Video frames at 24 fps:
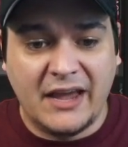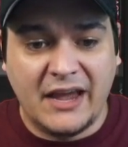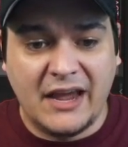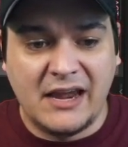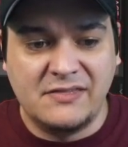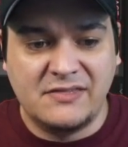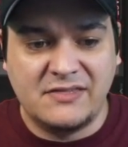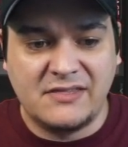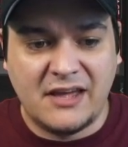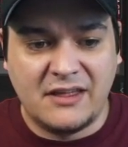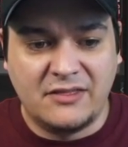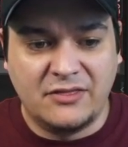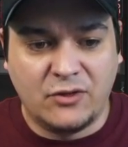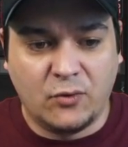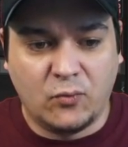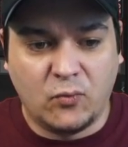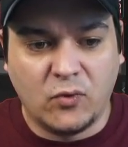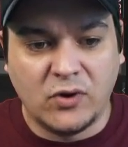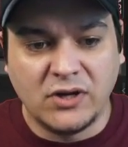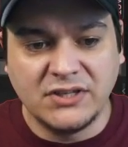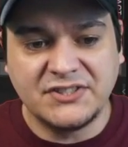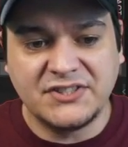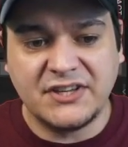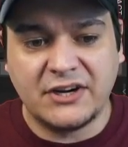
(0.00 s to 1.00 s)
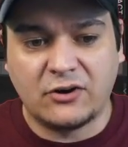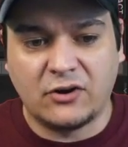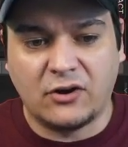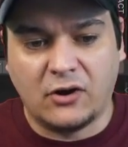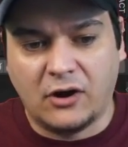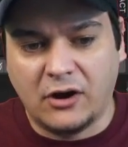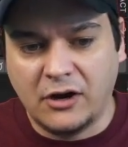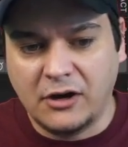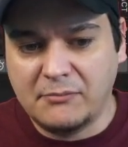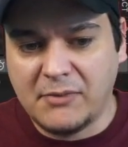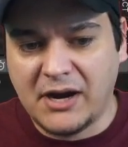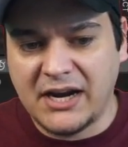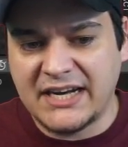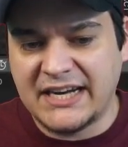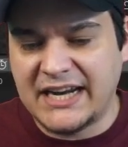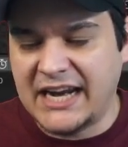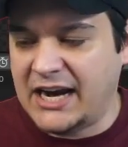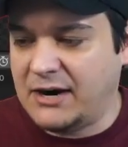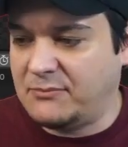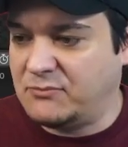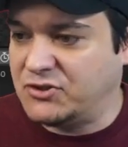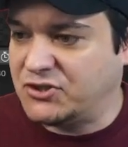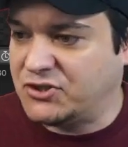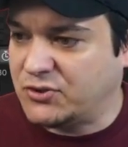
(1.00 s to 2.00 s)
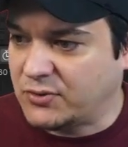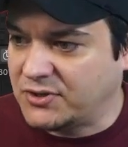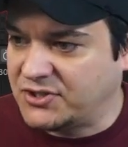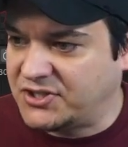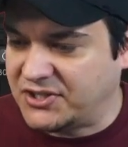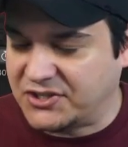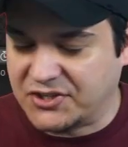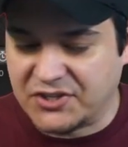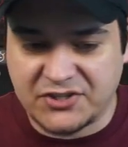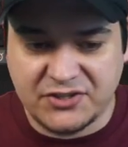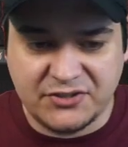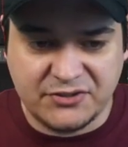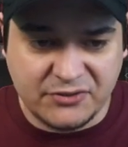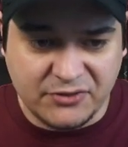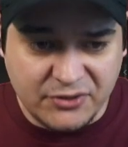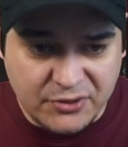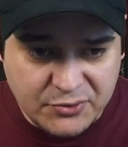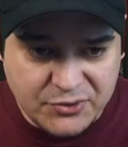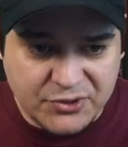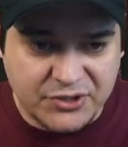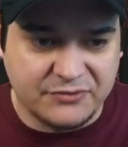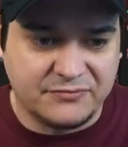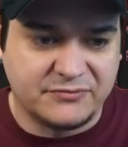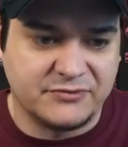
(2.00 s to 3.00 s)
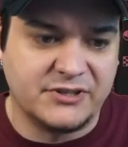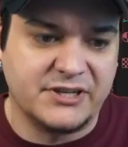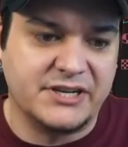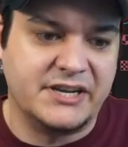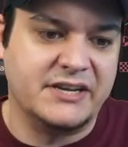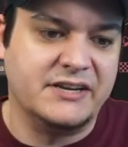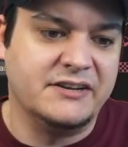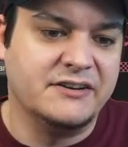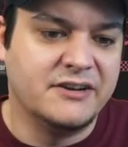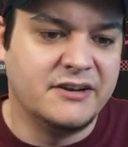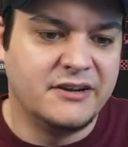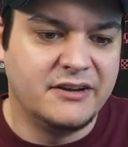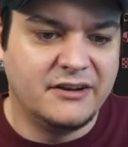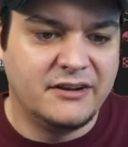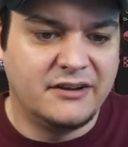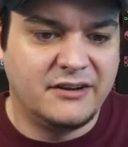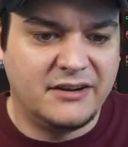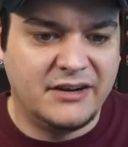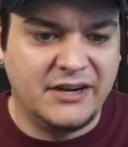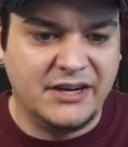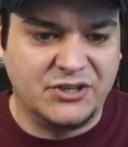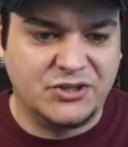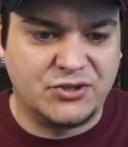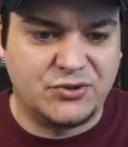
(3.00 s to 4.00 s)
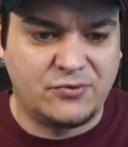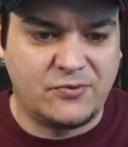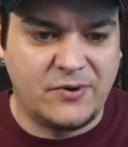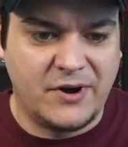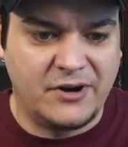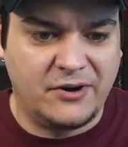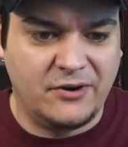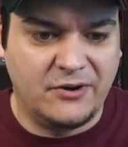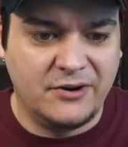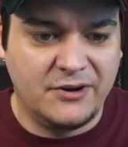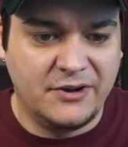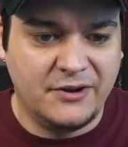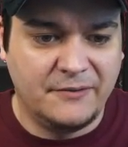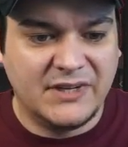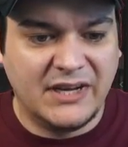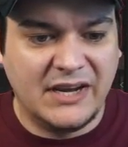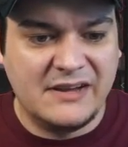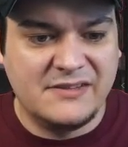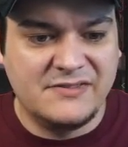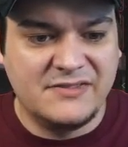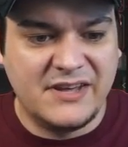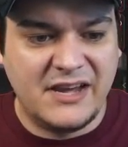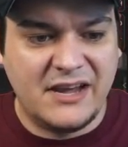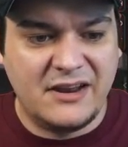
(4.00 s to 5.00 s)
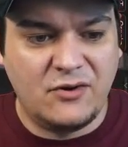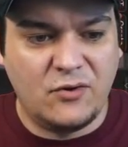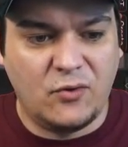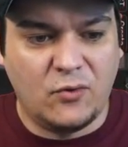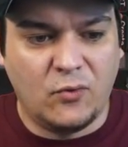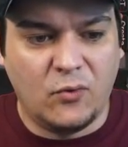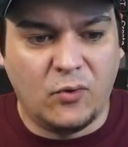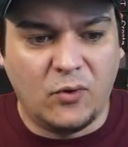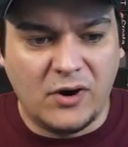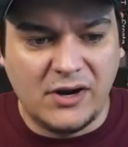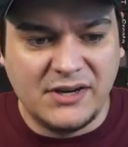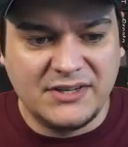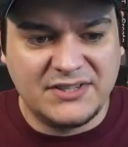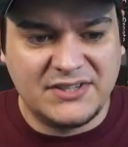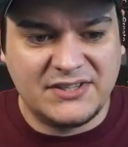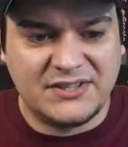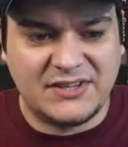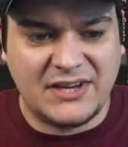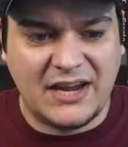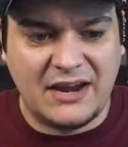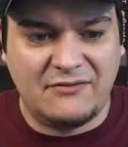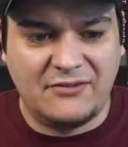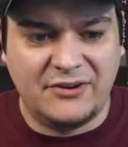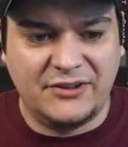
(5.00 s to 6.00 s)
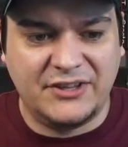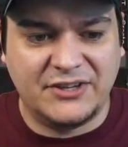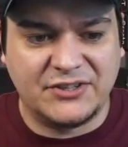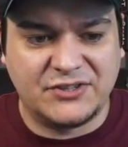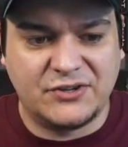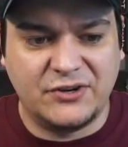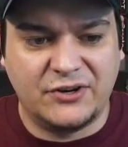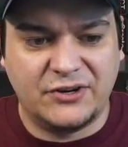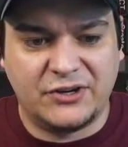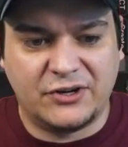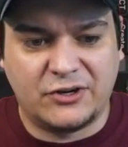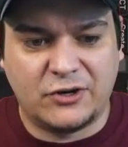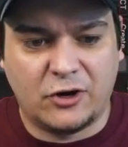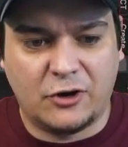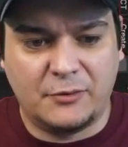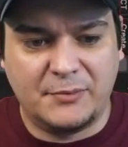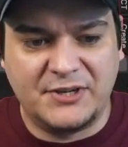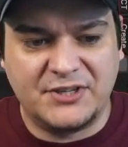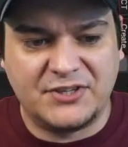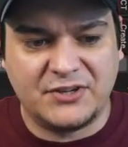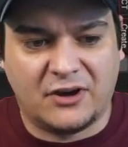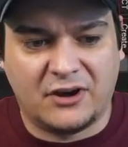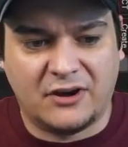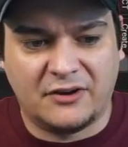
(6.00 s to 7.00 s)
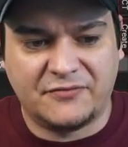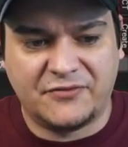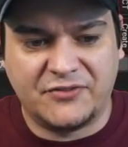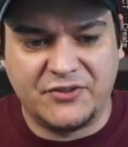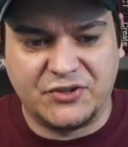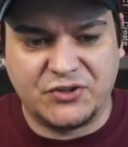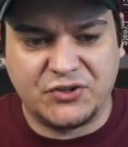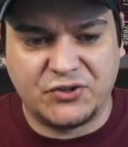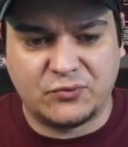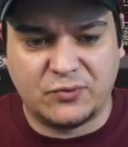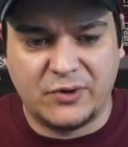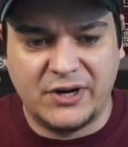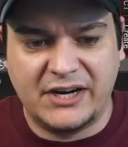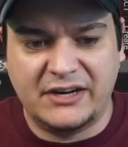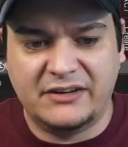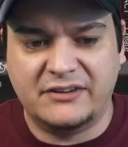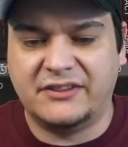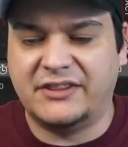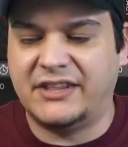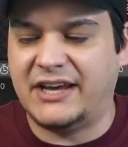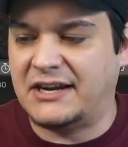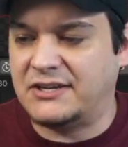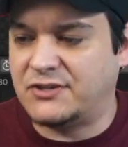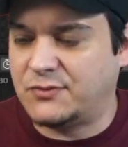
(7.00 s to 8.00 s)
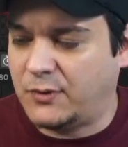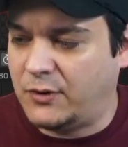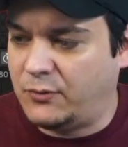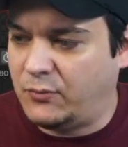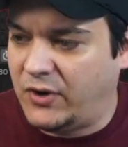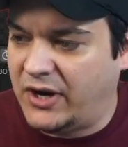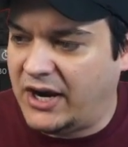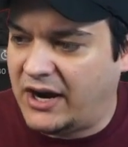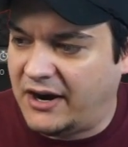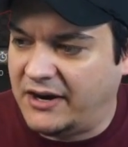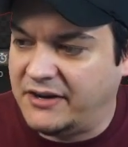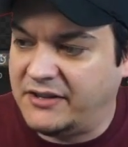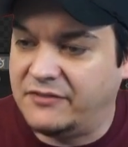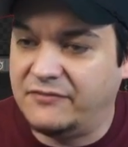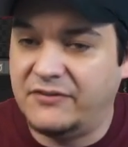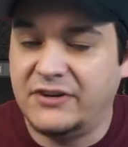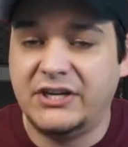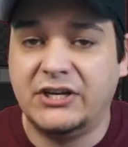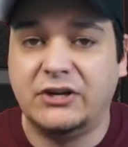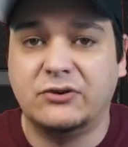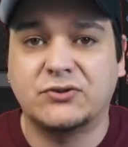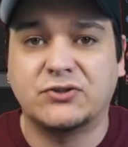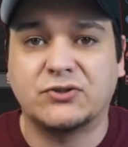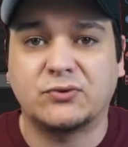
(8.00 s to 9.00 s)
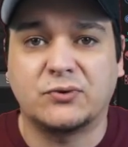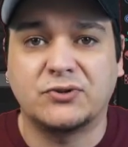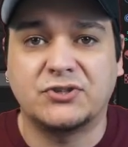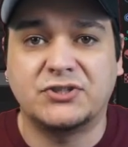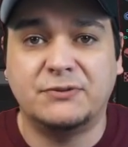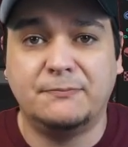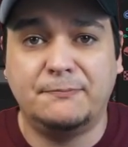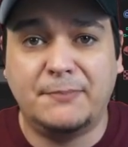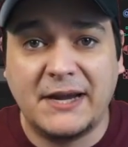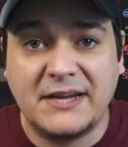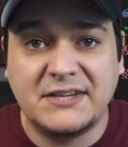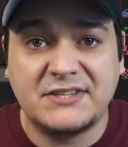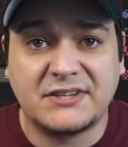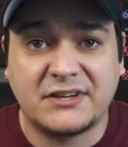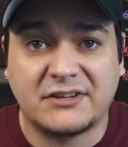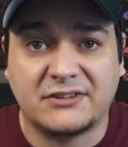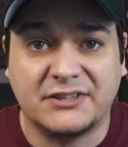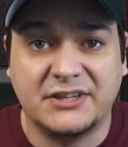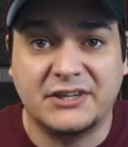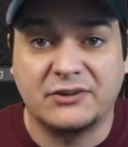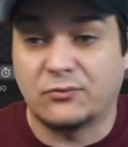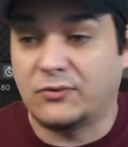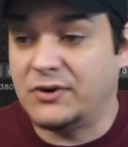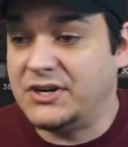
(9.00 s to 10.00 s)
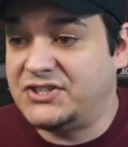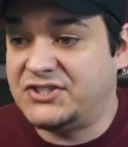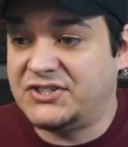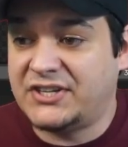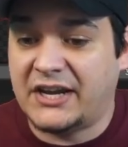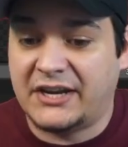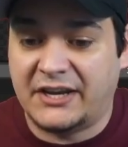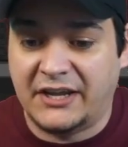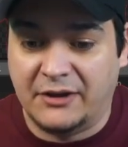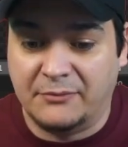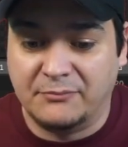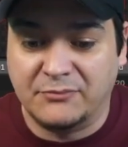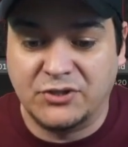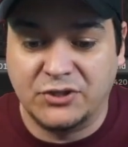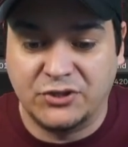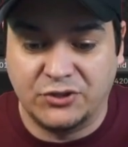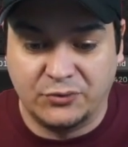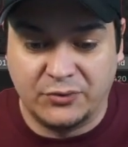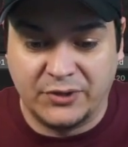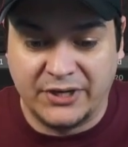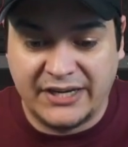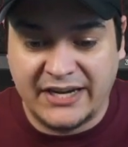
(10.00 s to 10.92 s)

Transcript: And then the ones that are on my camera source exclusively get triggered. And then once everything's good and Kirby's off the screen, that's when we hide the video source to basically reset him to do it